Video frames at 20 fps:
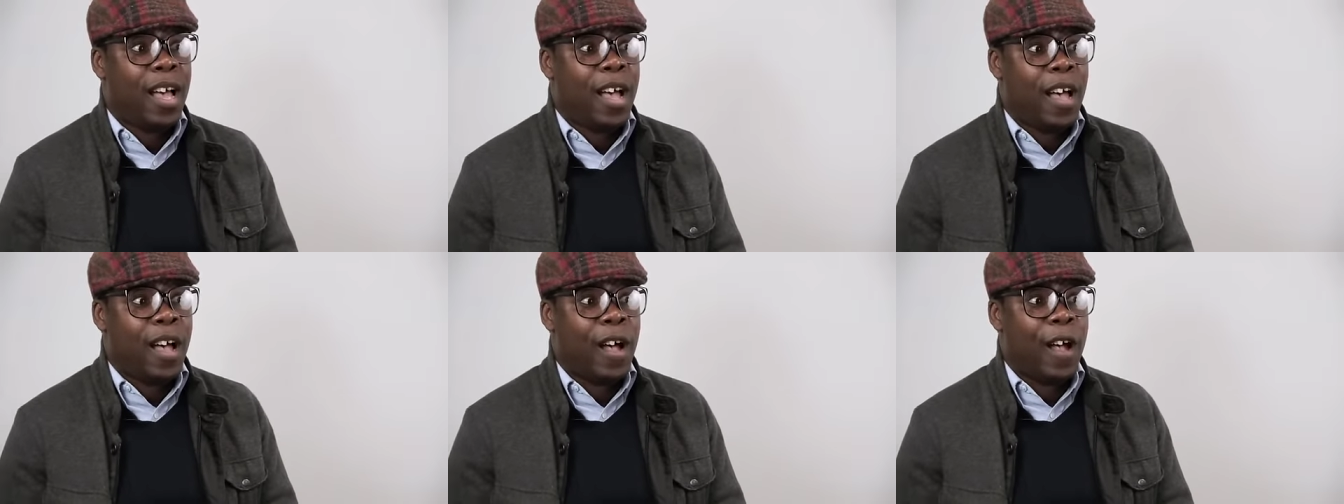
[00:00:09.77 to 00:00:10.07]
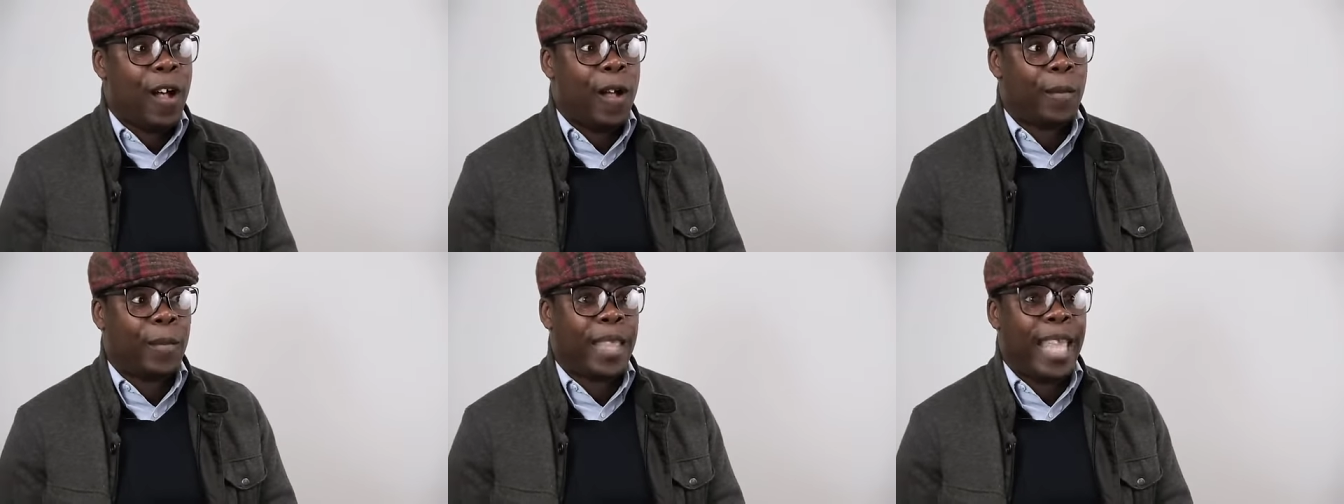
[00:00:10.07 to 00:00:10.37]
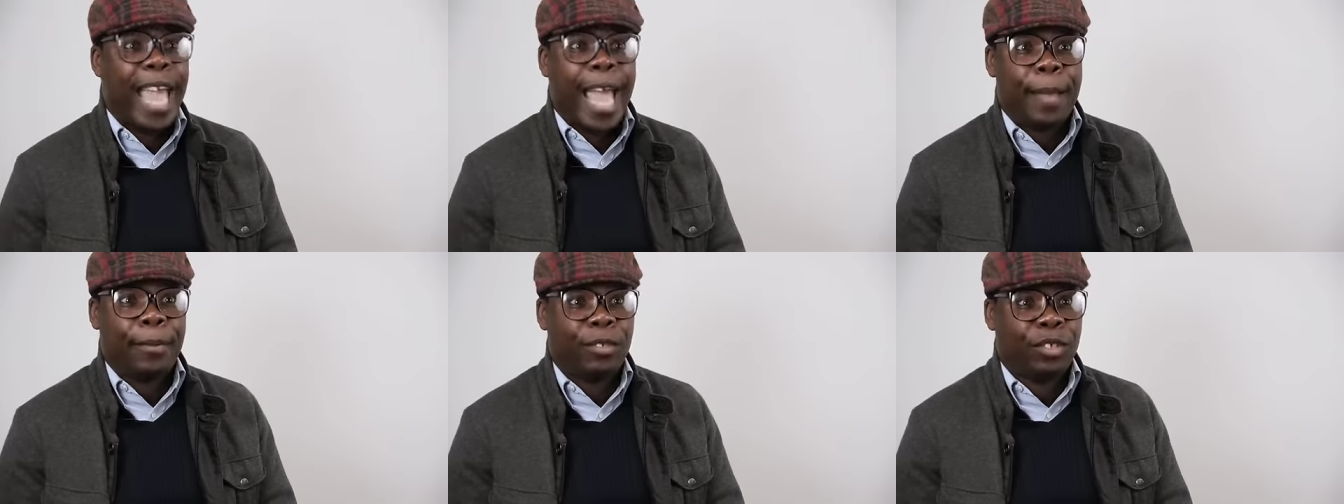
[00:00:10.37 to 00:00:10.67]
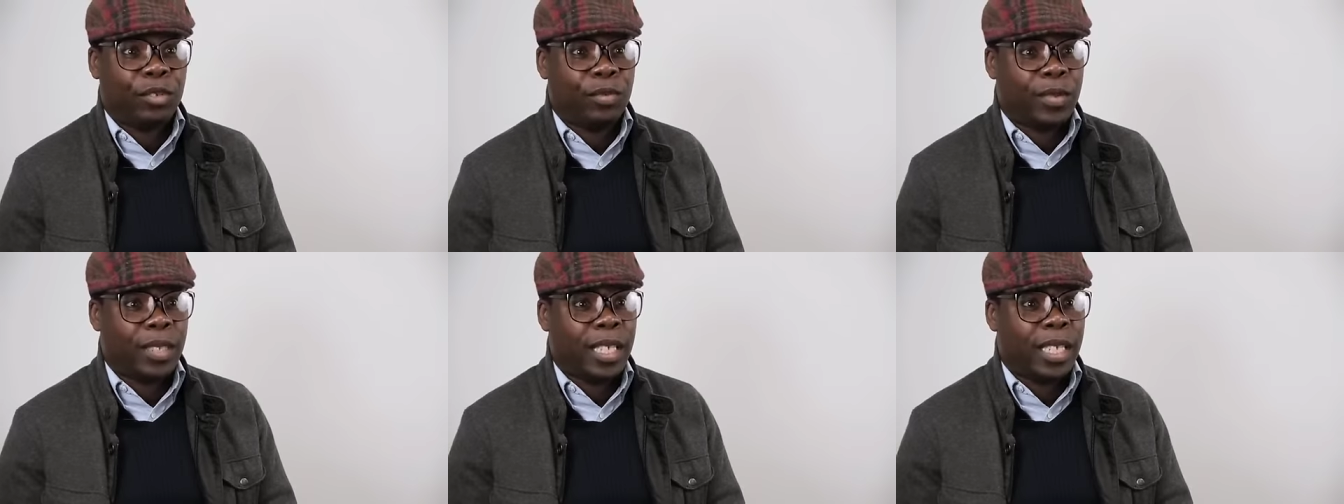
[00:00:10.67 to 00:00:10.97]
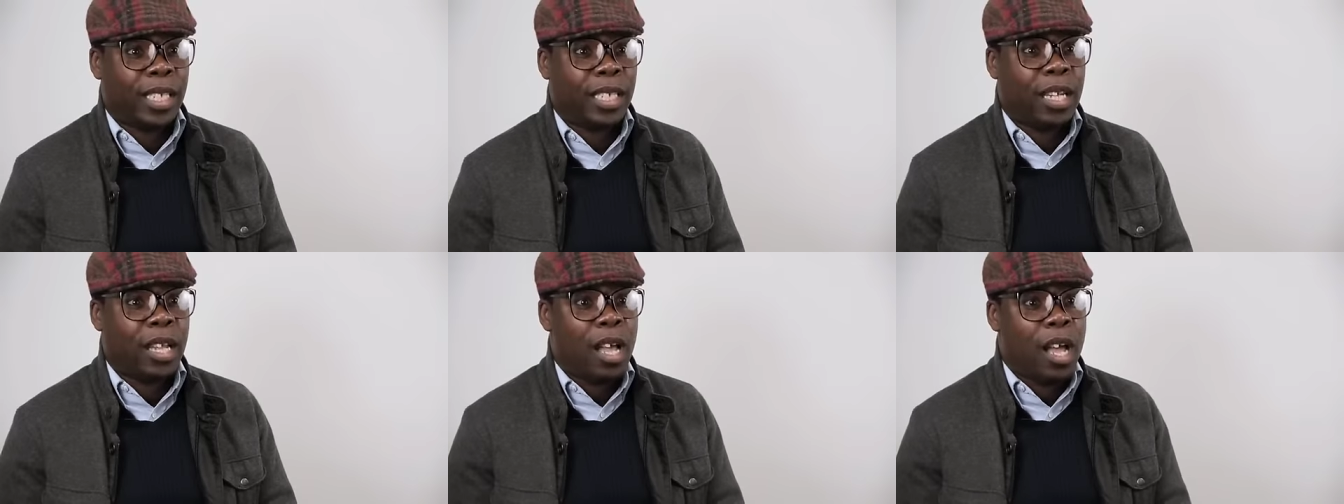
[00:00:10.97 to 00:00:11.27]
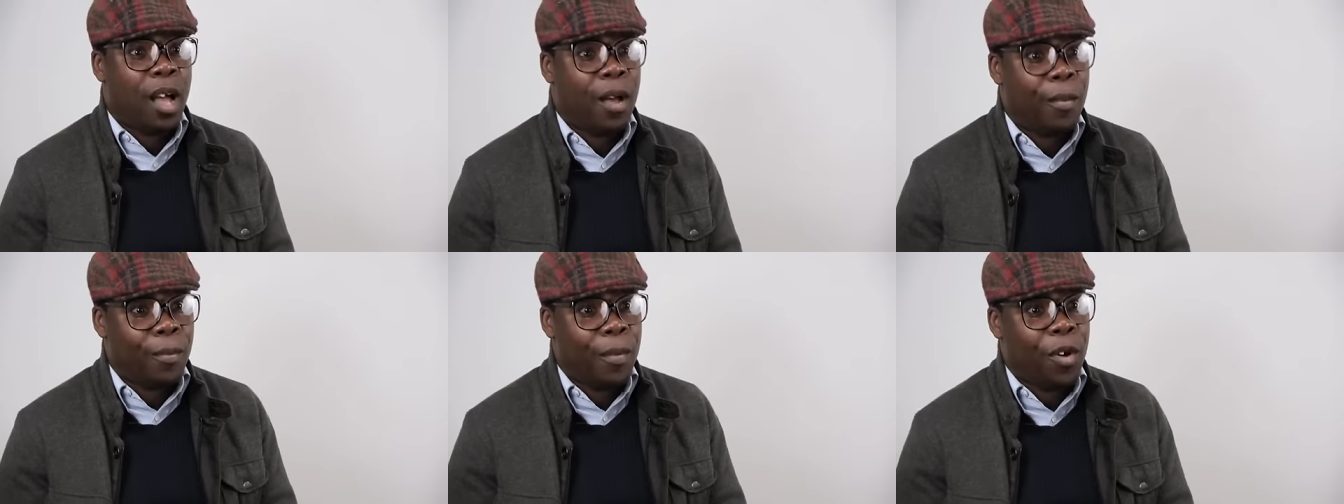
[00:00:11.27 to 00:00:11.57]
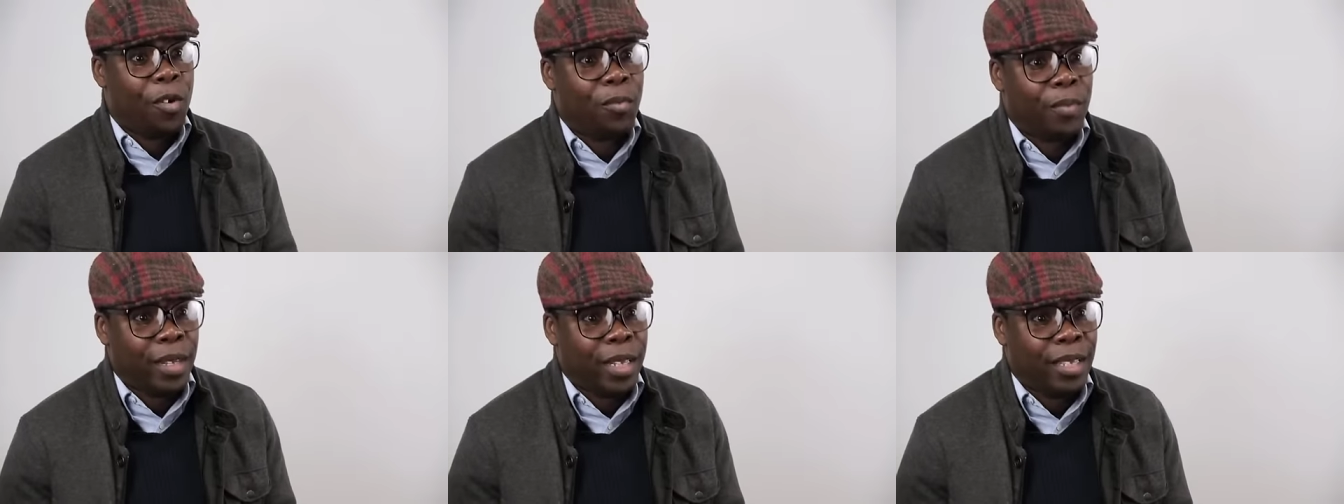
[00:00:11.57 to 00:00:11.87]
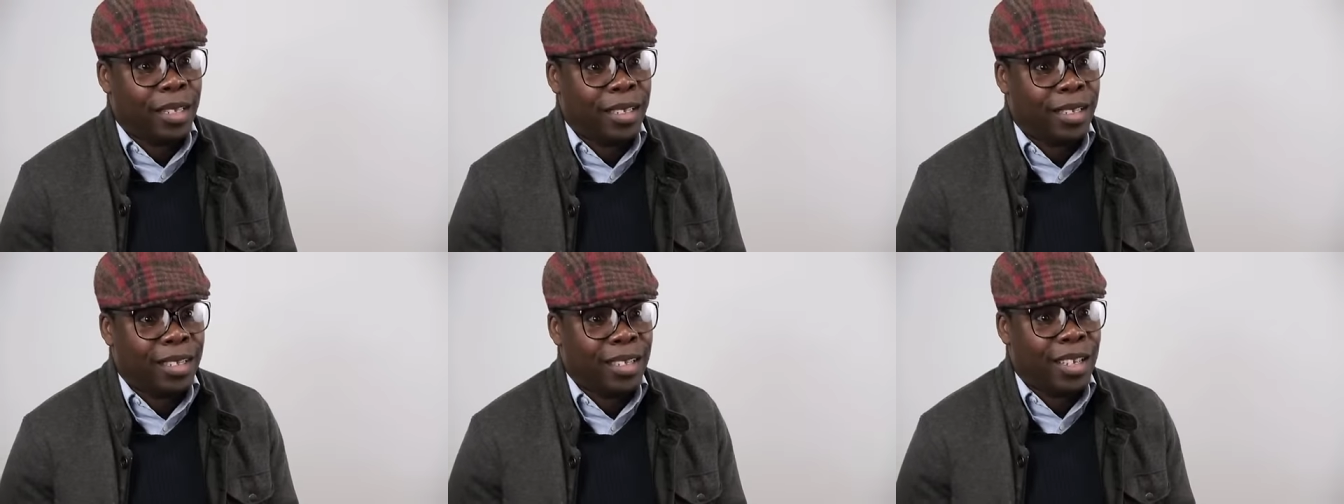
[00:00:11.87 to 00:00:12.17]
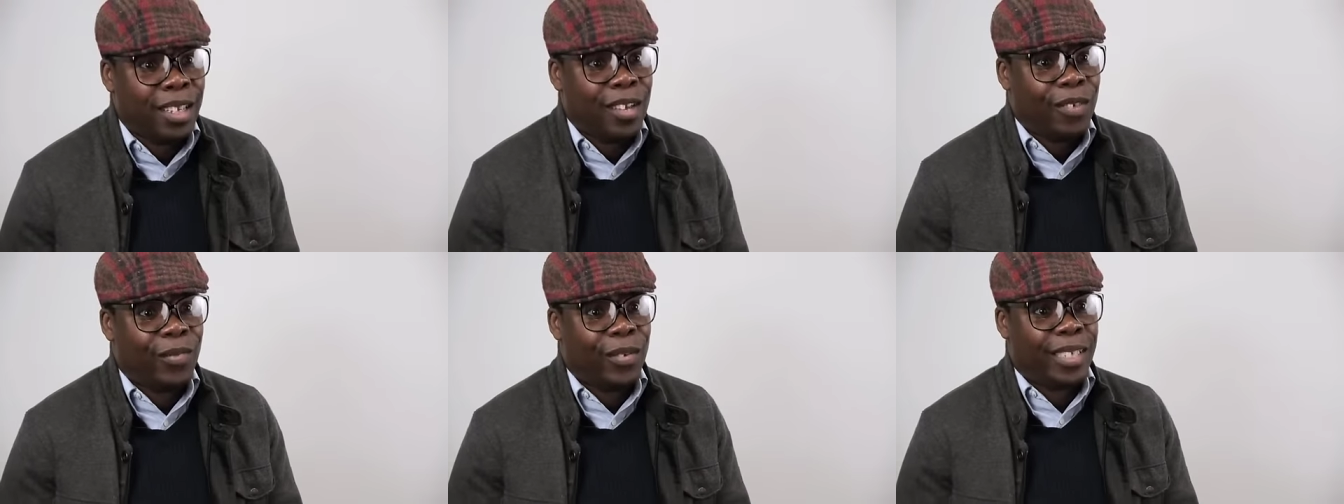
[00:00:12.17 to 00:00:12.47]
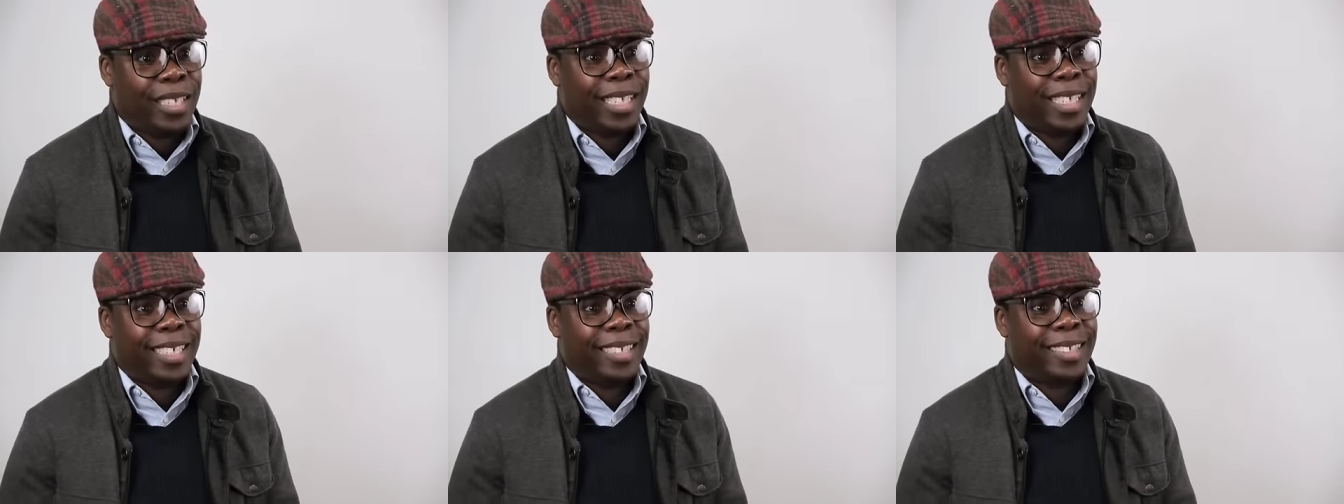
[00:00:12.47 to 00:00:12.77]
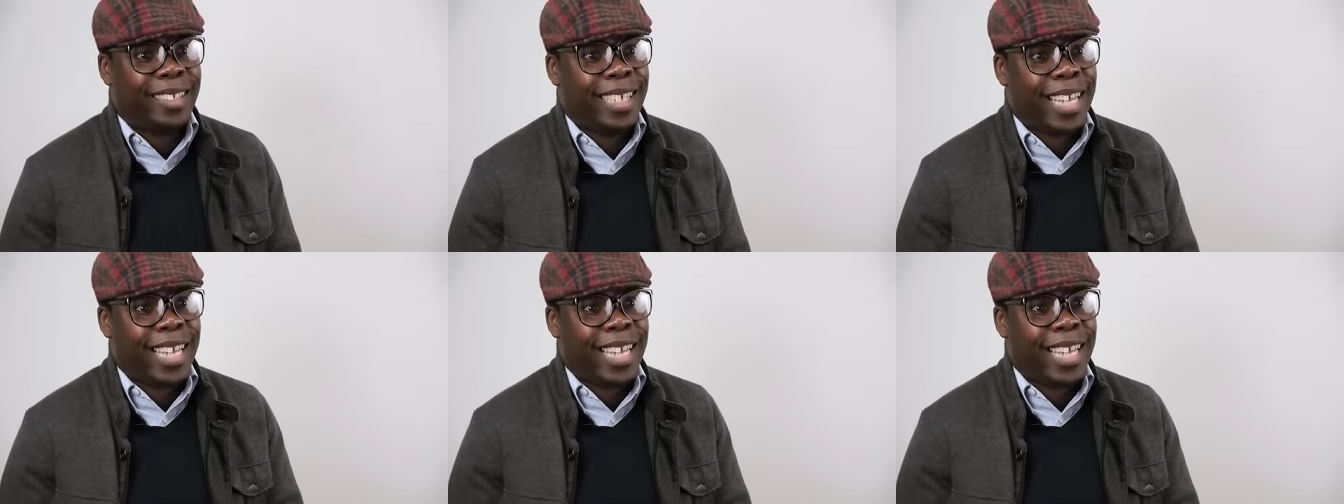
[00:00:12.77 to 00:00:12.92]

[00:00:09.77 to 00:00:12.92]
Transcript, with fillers: um, capturing a moment within this